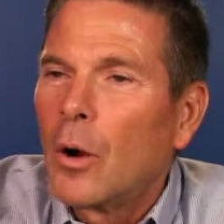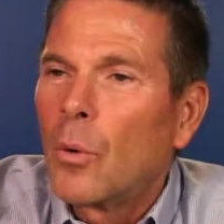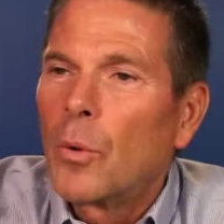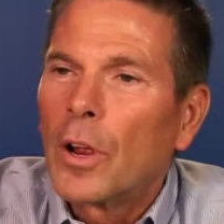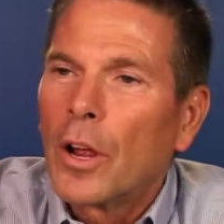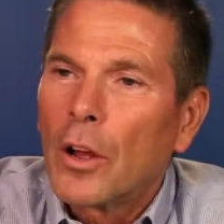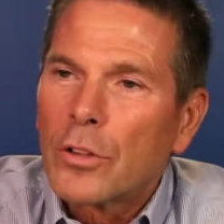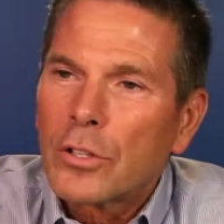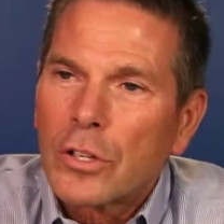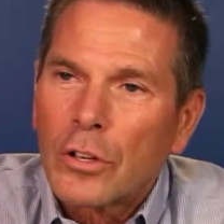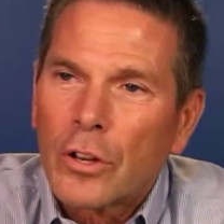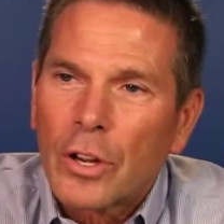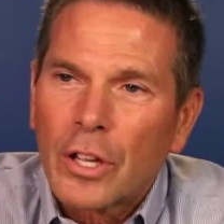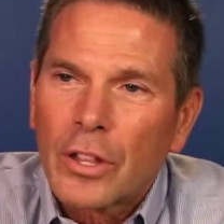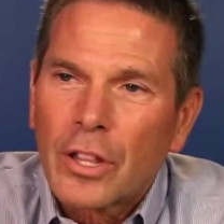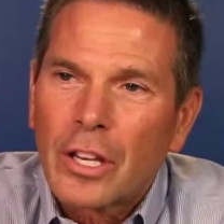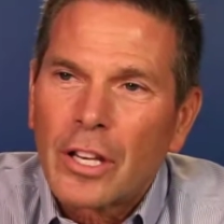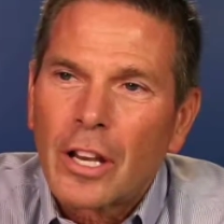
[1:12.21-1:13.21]
We also
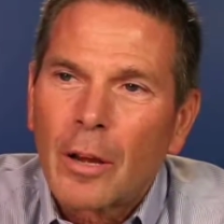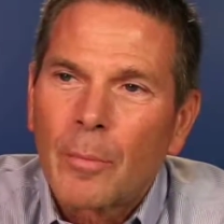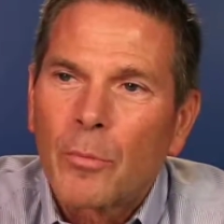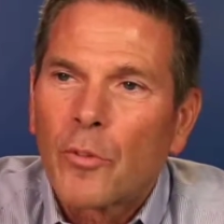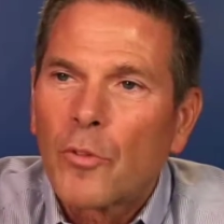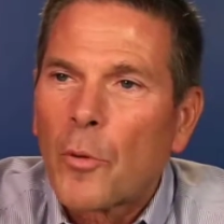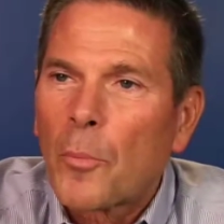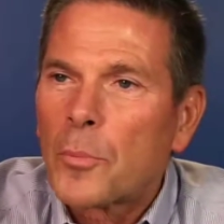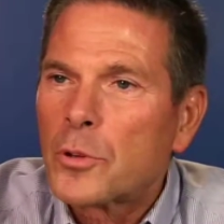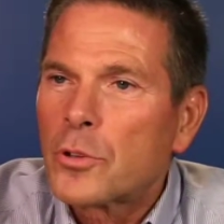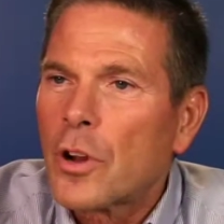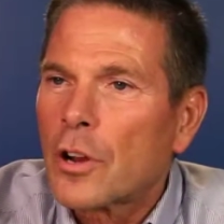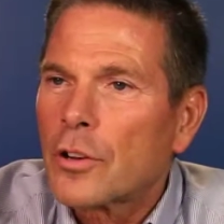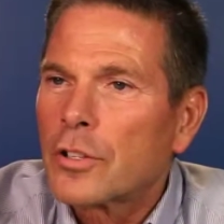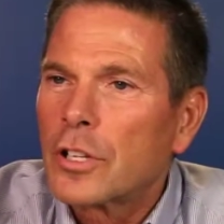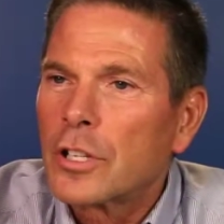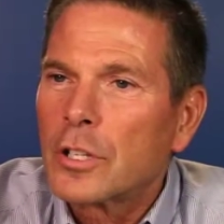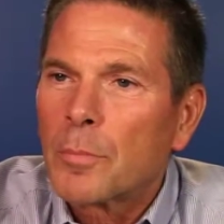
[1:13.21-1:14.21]
look at the number of
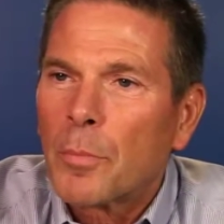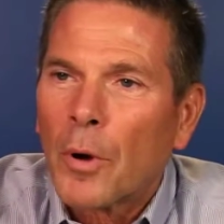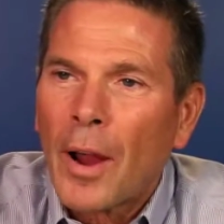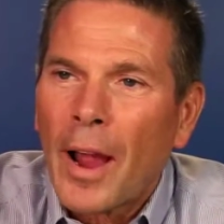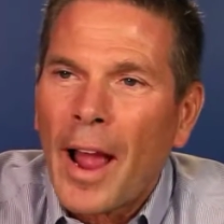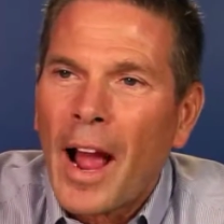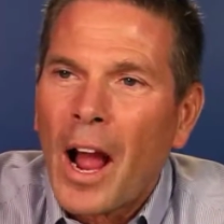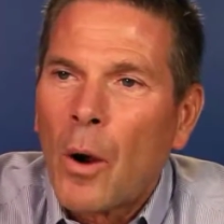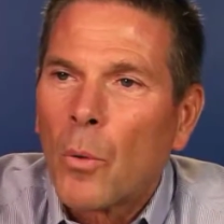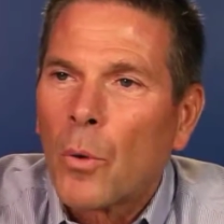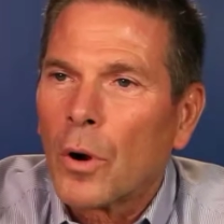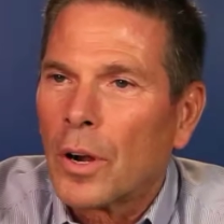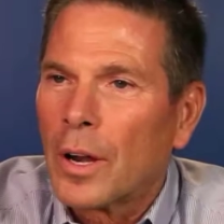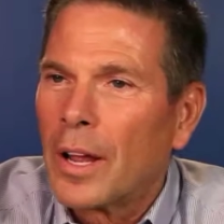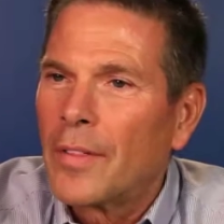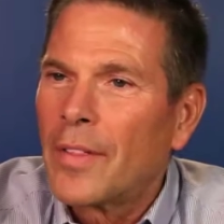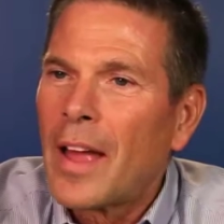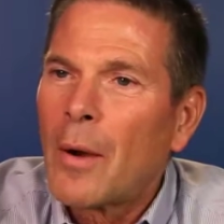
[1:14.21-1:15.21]
obstructions per
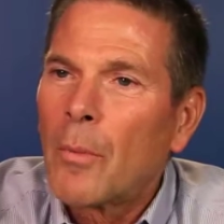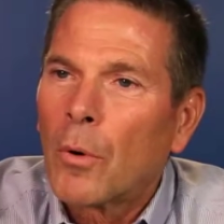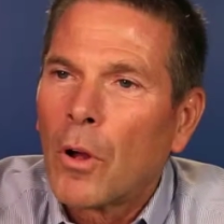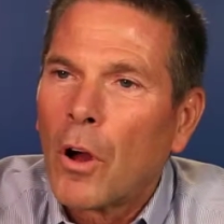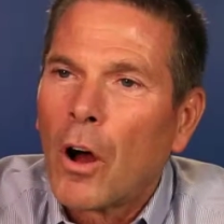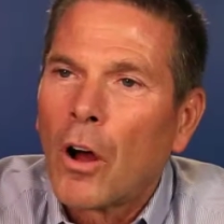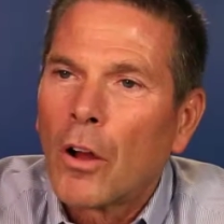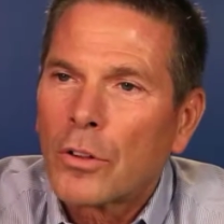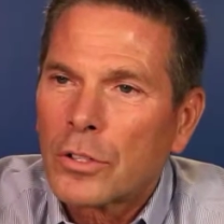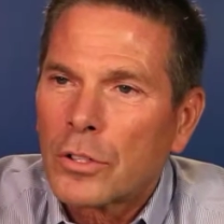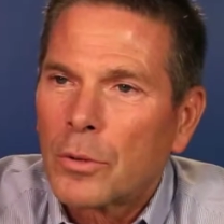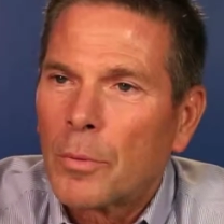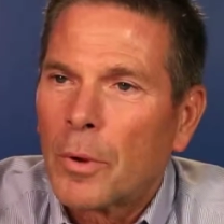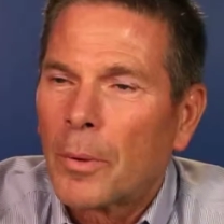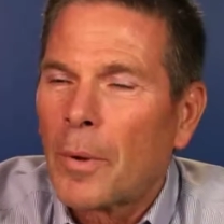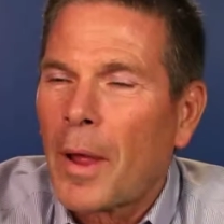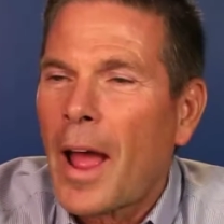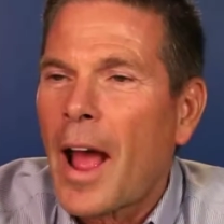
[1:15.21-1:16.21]
hour, and that will
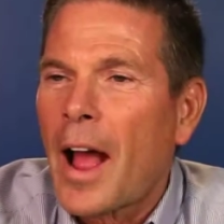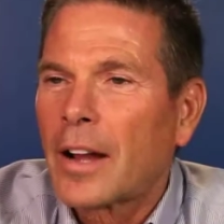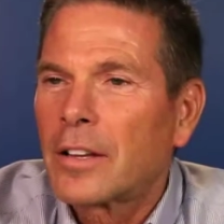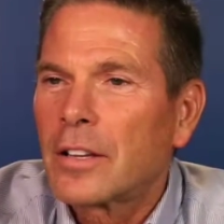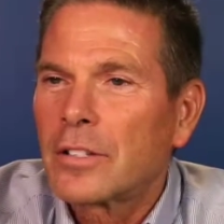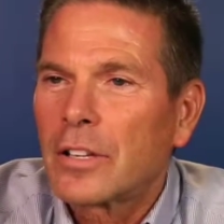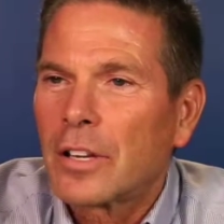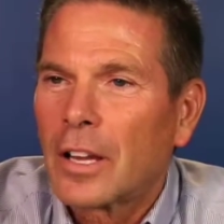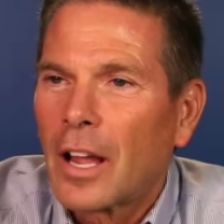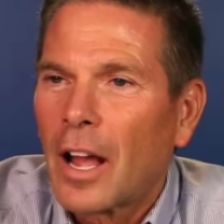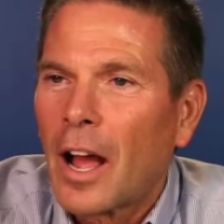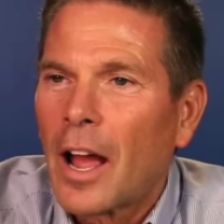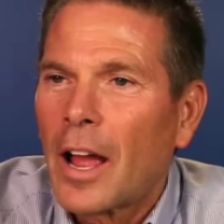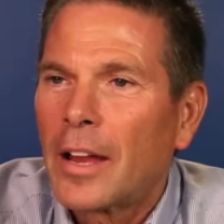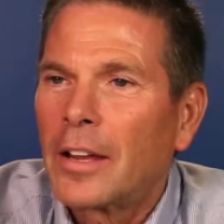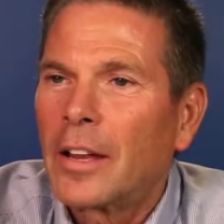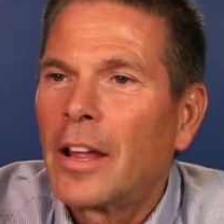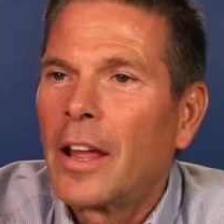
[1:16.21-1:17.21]
also act as a
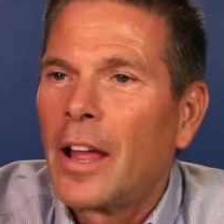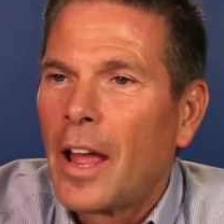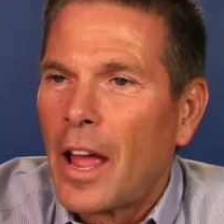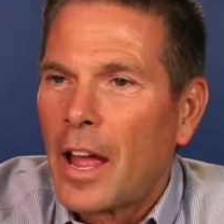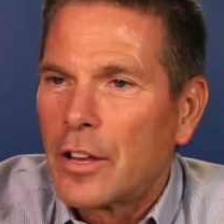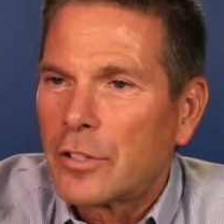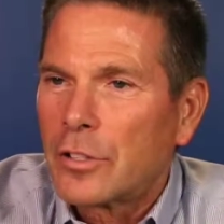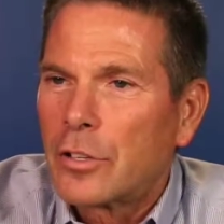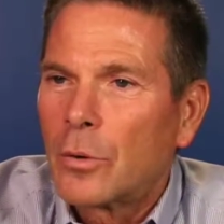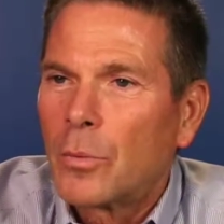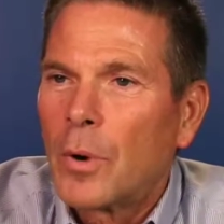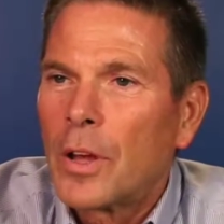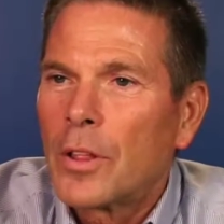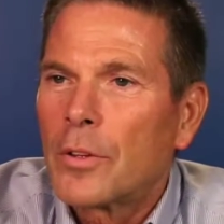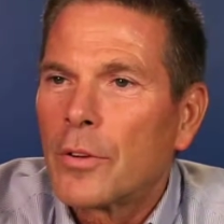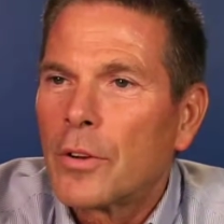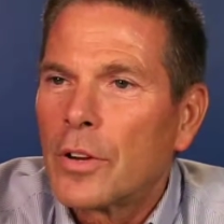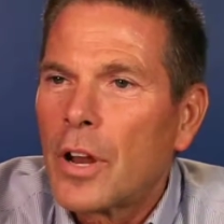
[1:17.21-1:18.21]
guide as to
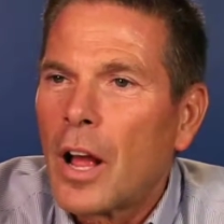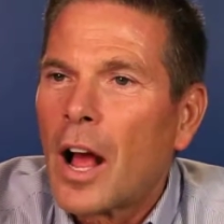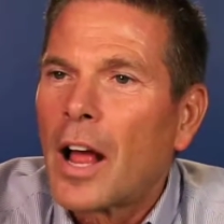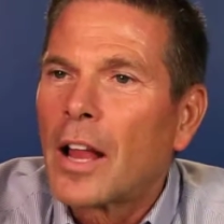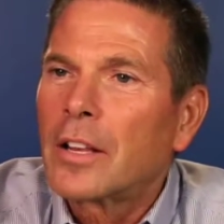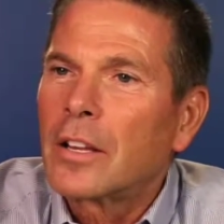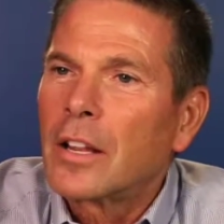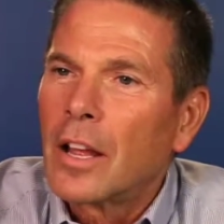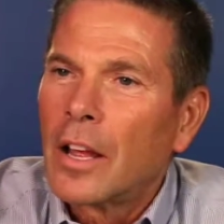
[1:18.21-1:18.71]
whether or not